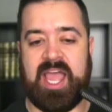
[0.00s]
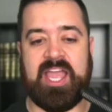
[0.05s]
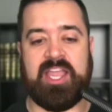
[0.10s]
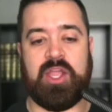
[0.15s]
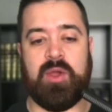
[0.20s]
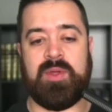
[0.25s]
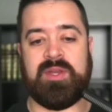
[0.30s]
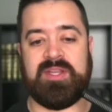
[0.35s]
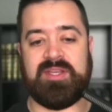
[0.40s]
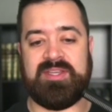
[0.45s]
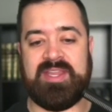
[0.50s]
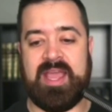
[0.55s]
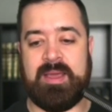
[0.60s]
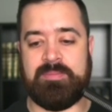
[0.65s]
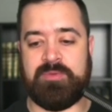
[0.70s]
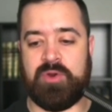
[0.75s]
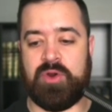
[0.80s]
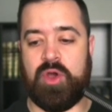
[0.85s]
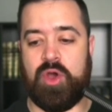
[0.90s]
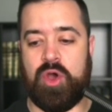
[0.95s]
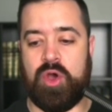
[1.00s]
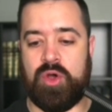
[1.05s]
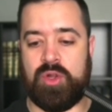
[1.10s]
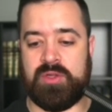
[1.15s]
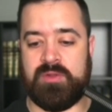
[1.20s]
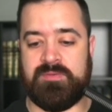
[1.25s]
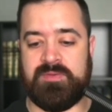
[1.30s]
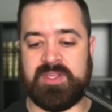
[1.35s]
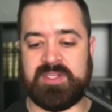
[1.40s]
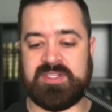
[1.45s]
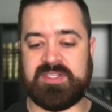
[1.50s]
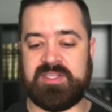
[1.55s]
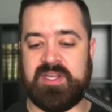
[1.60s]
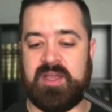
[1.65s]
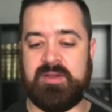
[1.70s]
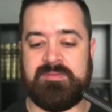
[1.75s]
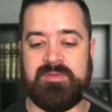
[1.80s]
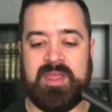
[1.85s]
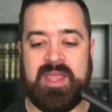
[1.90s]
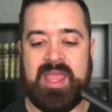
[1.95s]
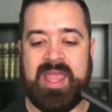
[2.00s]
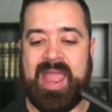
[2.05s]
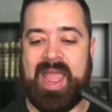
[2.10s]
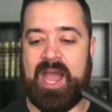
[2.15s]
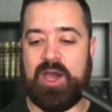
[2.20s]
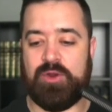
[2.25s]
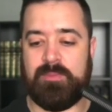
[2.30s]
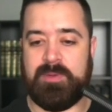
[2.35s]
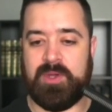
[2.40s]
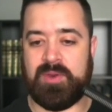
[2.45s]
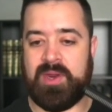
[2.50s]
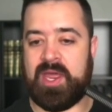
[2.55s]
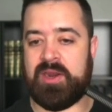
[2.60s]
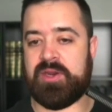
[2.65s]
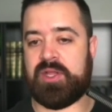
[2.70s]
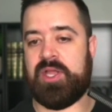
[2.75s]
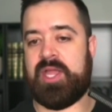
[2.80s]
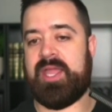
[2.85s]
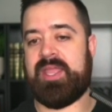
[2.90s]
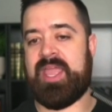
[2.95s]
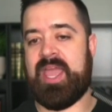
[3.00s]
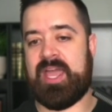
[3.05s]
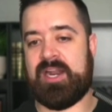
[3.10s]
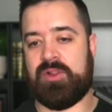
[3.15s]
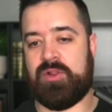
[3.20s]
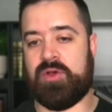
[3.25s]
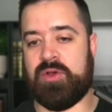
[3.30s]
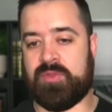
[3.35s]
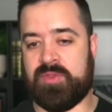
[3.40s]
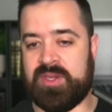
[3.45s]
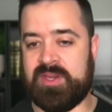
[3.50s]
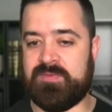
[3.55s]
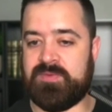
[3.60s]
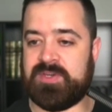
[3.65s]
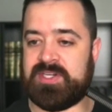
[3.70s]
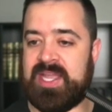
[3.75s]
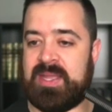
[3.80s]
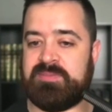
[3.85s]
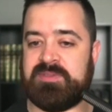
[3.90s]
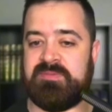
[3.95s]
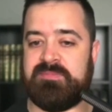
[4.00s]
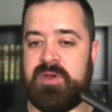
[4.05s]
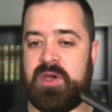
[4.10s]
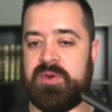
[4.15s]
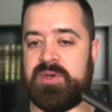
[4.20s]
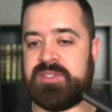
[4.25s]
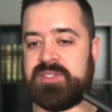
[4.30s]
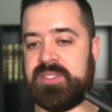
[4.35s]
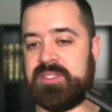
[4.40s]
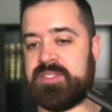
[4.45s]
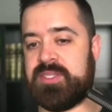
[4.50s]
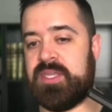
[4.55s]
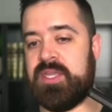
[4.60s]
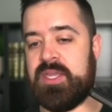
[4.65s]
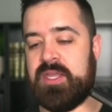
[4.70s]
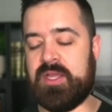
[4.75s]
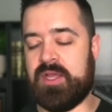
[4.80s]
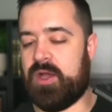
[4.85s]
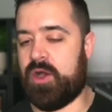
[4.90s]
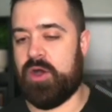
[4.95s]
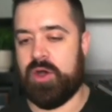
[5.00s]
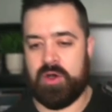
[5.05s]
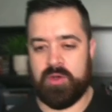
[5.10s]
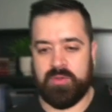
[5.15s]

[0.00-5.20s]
go into depth on all of this stuff, how to build out a catalog, the different types of bonuses, all